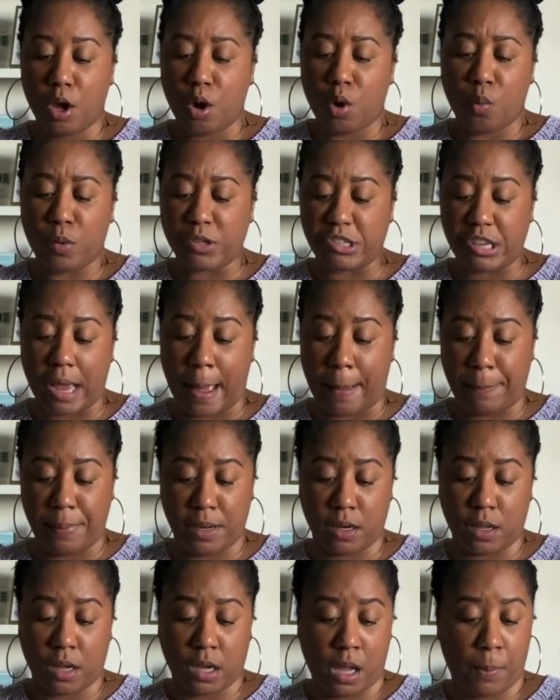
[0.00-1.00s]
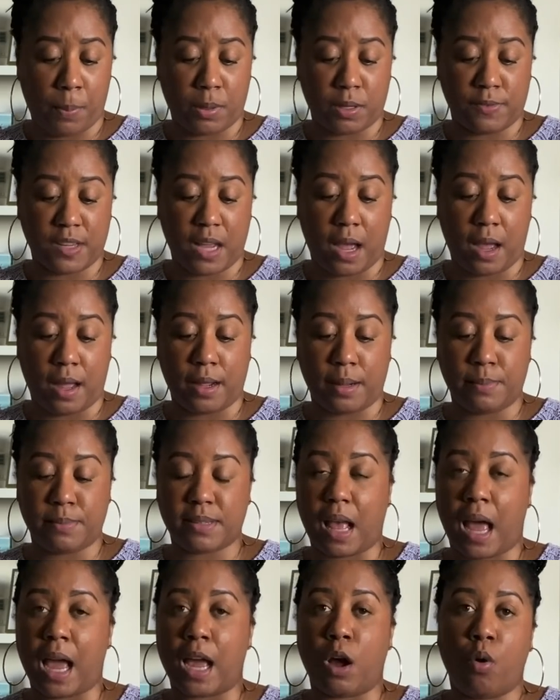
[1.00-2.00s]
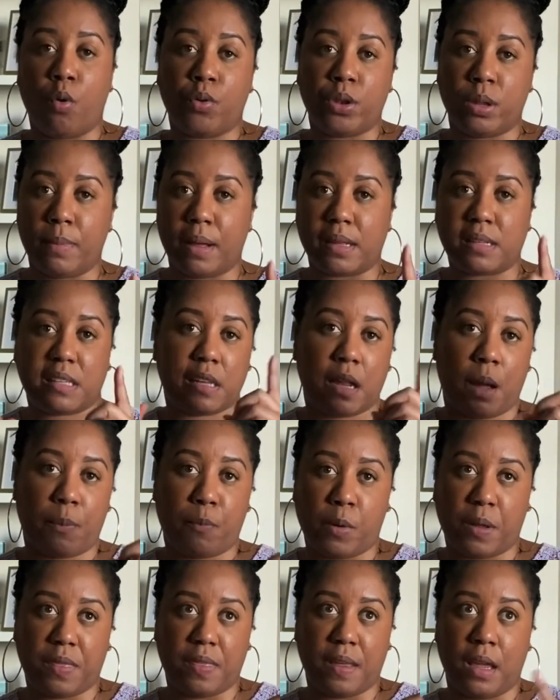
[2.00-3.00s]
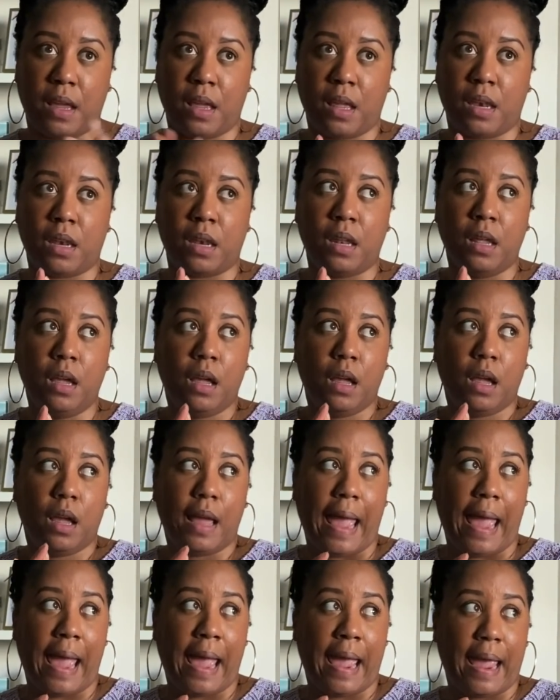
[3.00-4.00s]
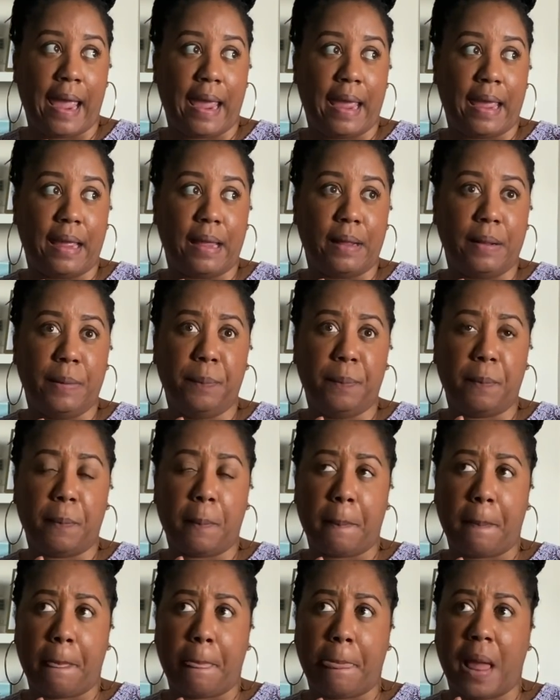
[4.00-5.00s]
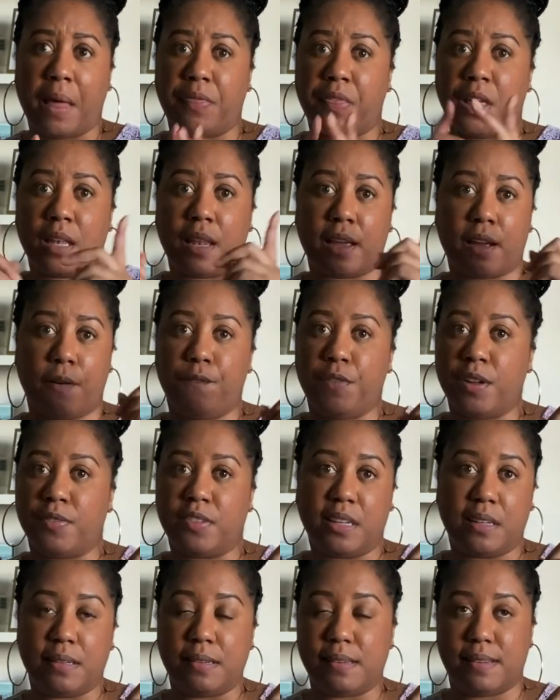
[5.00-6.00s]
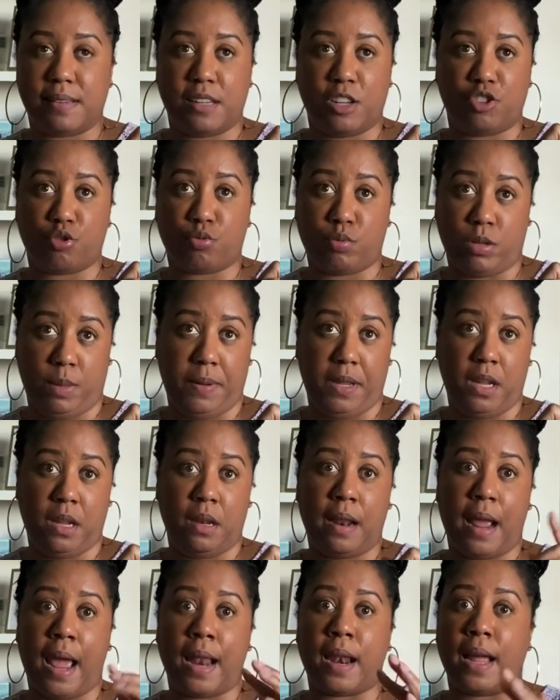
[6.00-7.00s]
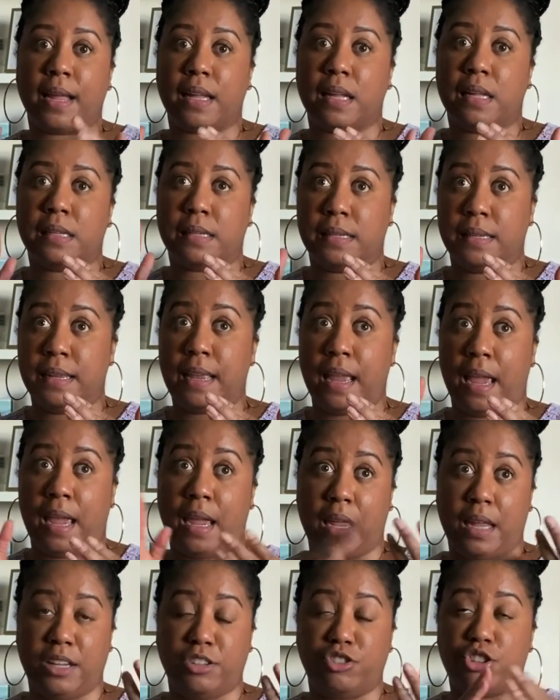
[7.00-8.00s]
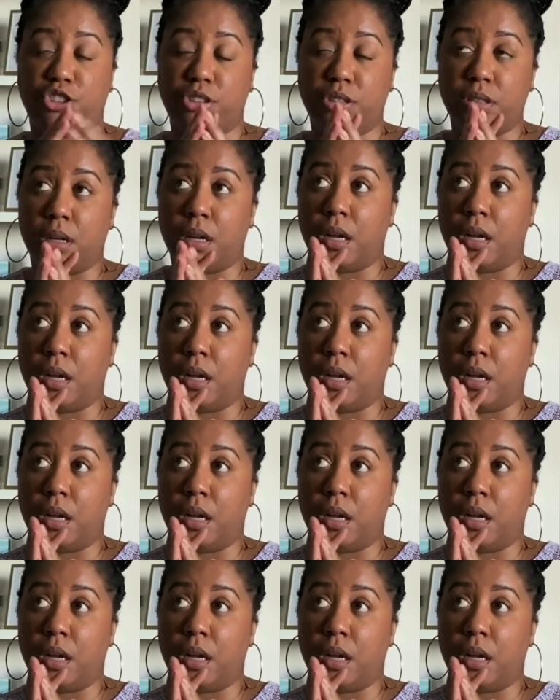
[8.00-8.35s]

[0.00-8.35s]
which happened a couple of times, I only messed up within I think like a 15 stitch repeat, and I could gauge